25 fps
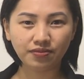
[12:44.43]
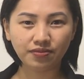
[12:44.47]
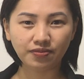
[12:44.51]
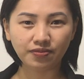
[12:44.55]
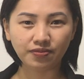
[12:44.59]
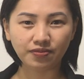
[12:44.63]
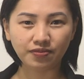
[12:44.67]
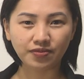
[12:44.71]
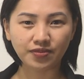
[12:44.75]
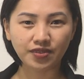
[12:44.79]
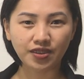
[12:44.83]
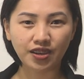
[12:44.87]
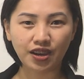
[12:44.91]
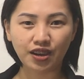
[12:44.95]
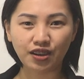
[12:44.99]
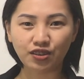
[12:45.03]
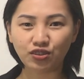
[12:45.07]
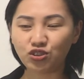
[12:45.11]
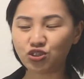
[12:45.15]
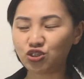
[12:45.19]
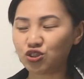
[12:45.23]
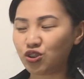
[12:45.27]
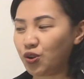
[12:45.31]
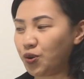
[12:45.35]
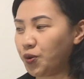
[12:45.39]
Okay,
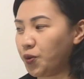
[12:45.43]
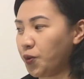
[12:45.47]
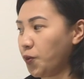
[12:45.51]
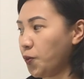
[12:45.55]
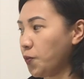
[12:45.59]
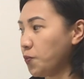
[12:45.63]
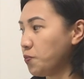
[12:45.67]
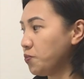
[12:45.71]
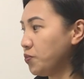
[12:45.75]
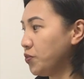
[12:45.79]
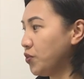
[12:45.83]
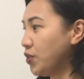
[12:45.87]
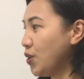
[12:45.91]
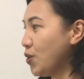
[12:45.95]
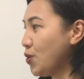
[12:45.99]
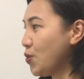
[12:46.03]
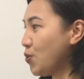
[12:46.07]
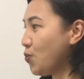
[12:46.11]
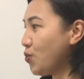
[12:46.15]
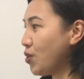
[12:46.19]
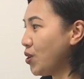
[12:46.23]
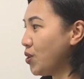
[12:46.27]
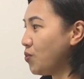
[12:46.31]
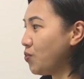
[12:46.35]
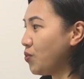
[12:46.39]
so
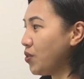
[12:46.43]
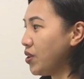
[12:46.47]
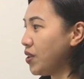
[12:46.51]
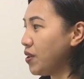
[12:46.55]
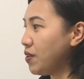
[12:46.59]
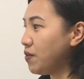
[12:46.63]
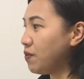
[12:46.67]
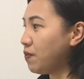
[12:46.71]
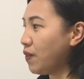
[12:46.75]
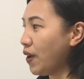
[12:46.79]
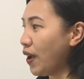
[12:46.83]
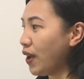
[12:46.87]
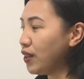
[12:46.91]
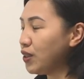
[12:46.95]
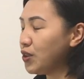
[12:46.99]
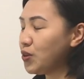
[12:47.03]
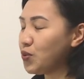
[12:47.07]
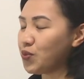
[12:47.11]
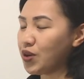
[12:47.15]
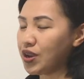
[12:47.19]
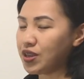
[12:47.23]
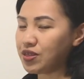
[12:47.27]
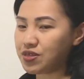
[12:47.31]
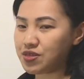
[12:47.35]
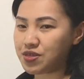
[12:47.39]
when we
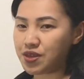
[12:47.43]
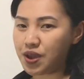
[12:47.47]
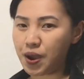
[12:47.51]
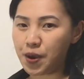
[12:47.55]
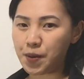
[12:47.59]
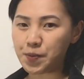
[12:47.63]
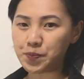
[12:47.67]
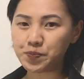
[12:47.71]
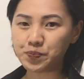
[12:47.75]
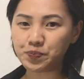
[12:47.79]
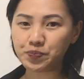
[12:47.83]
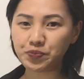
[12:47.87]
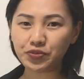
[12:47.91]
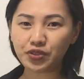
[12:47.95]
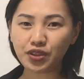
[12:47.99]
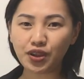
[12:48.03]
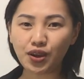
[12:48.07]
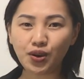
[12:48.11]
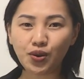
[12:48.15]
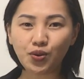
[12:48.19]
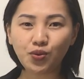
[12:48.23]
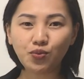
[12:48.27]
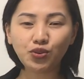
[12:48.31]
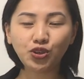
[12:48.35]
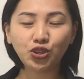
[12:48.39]
evaluate them,
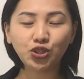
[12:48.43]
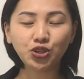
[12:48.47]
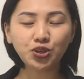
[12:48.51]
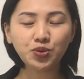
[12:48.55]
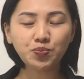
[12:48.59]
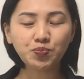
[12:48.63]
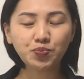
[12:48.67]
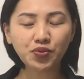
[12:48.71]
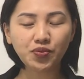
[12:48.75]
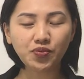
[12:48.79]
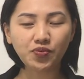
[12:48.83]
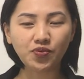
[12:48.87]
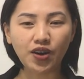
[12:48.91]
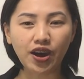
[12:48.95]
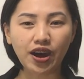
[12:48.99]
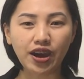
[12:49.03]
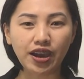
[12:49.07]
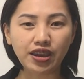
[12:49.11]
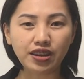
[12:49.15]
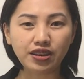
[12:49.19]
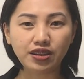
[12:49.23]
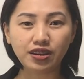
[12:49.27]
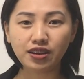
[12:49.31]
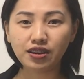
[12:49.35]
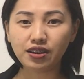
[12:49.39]
we should
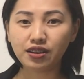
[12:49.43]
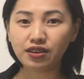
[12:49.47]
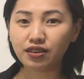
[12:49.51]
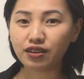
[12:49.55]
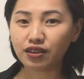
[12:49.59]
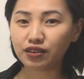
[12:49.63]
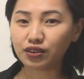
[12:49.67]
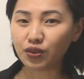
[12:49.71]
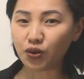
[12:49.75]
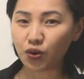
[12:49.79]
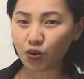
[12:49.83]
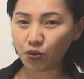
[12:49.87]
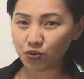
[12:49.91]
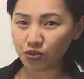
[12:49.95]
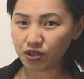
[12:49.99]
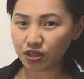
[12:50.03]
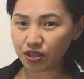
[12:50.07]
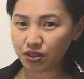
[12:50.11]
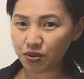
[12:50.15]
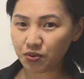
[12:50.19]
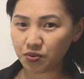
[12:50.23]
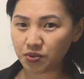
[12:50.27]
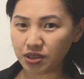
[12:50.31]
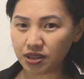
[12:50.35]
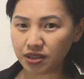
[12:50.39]
provide not only the
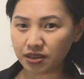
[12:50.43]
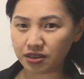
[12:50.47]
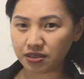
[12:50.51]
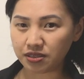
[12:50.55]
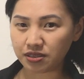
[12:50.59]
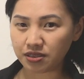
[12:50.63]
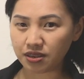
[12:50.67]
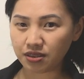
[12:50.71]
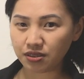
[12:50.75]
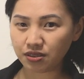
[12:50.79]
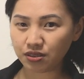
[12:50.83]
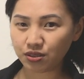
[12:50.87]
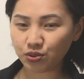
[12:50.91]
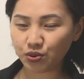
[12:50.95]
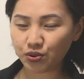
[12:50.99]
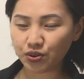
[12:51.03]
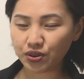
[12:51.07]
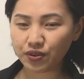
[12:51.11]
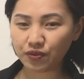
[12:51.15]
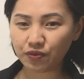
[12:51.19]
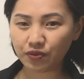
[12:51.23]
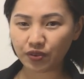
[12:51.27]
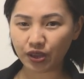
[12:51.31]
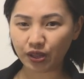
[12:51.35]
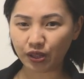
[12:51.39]
weaknesses or the
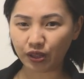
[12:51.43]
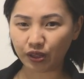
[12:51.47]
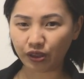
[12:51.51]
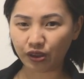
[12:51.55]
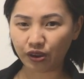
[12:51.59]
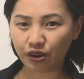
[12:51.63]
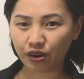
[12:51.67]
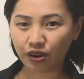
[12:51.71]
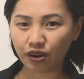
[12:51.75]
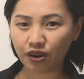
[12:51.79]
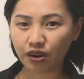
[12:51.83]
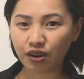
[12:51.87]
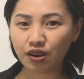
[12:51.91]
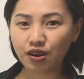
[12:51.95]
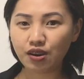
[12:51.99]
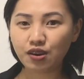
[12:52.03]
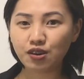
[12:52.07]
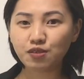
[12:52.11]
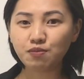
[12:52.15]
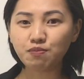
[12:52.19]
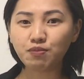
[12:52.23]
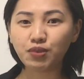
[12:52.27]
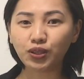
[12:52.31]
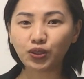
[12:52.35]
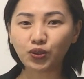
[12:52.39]
failure,
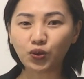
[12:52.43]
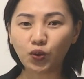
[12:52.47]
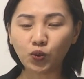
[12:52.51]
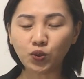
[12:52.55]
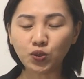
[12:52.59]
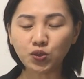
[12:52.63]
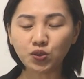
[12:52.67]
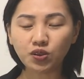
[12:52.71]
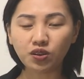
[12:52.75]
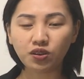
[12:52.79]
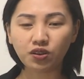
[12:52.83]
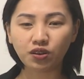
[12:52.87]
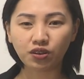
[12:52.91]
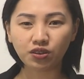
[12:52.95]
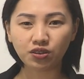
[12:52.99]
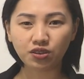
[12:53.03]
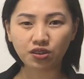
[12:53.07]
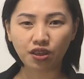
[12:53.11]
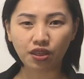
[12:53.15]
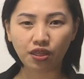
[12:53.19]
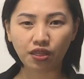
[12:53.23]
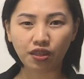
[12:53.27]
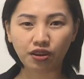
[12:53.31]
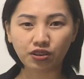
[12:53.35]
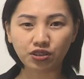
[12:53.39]
but also
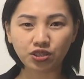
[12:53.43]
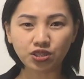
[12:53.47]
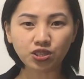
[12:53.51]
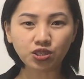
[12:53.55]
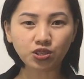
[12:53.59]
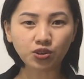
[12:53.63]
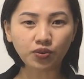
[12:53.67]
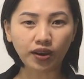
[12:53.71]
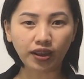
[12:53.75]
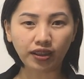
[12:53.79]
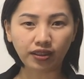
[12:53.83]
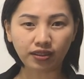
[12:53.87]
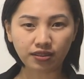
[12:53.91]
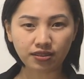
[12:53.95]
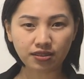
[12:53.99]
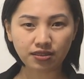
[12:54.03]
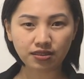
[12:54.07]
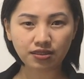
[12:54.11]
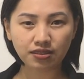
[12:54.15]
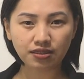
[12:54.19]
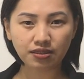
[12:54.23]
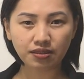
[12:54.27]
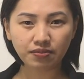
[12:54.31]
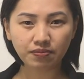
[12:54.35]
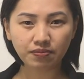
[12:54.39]
their strengths.